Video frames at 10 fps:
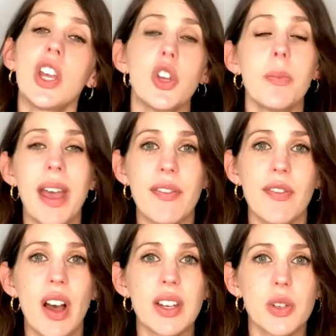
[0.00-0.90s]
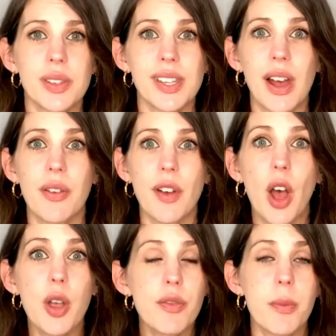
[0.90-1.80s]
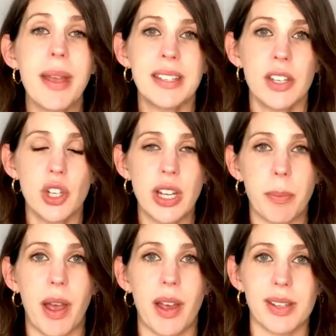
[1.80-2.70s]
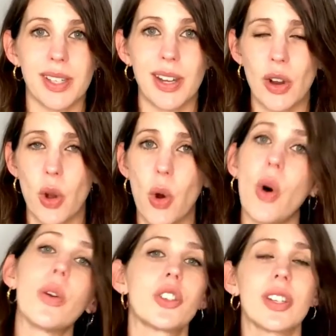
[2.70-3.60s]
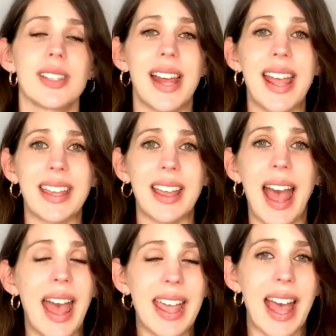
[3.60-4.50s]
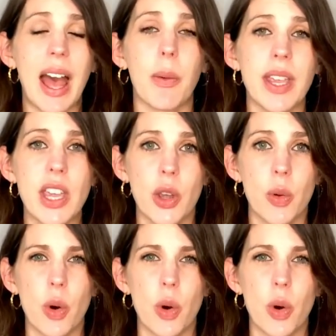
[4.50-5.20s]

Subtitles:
You may find yourself over messaging a person, or just saying, hey, how are you?